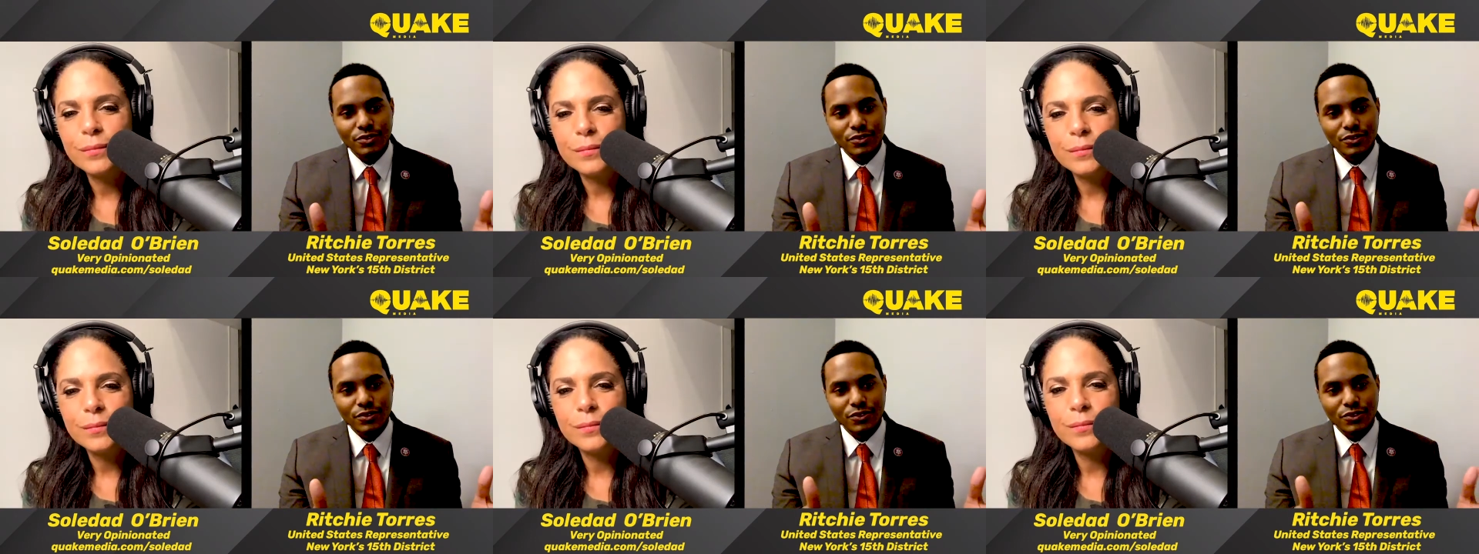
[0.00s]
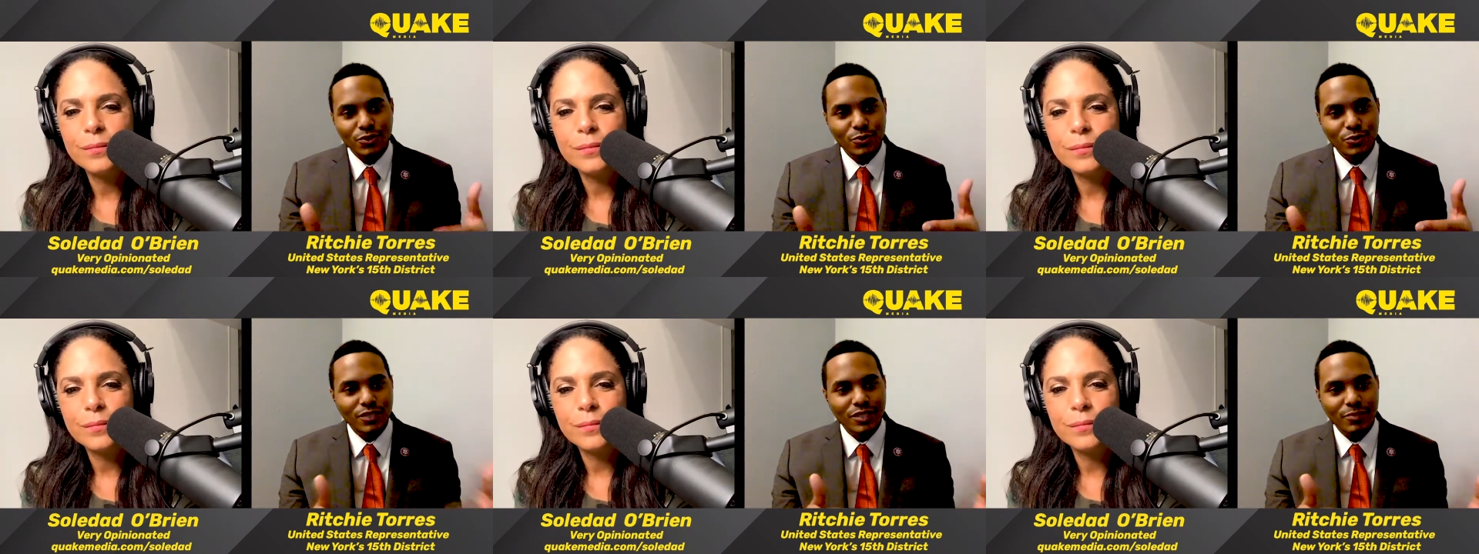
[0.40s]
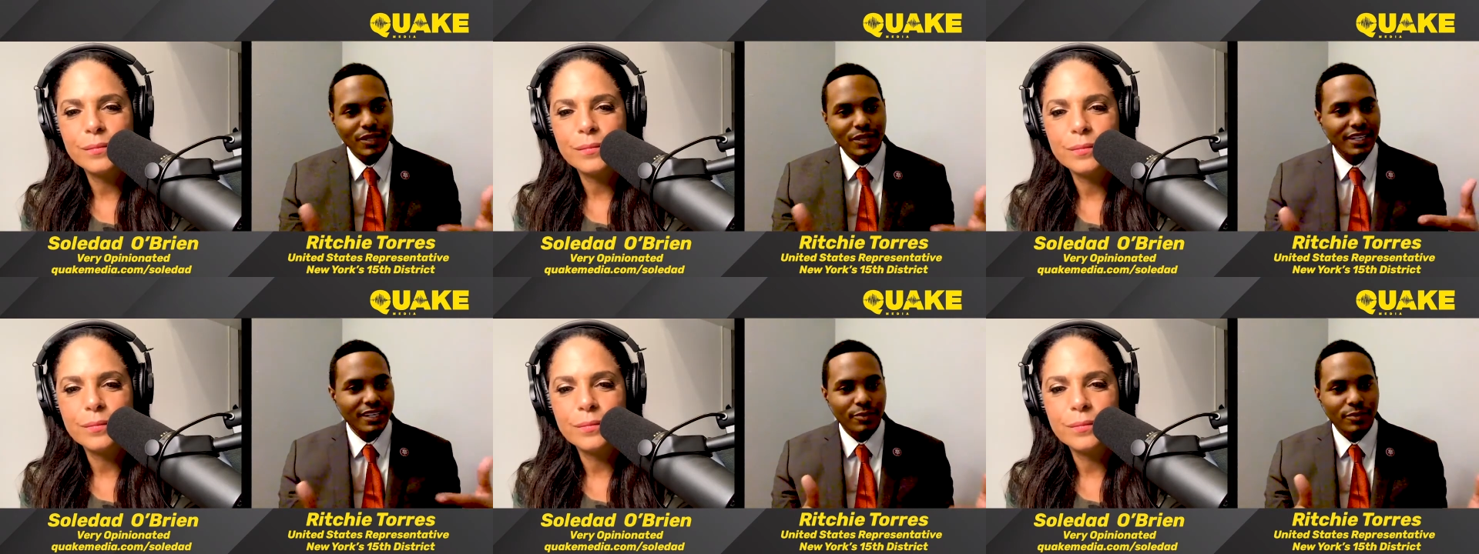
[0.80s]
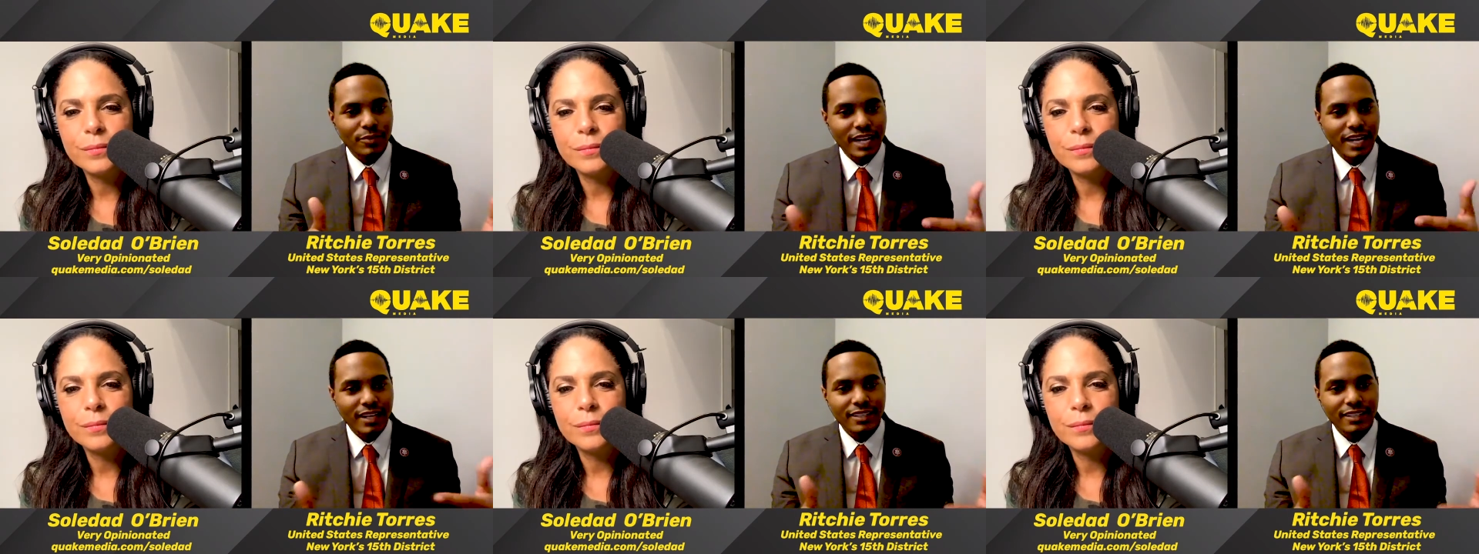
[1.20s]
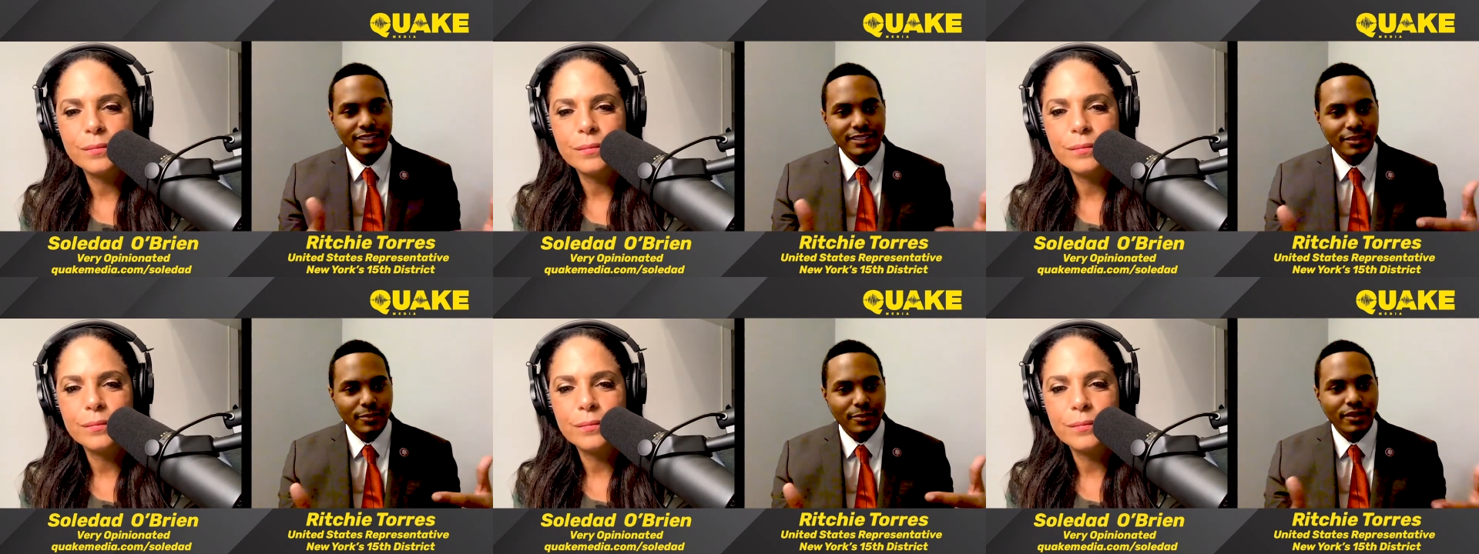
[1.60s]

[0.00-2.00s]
Speaker 1: the two competing realities of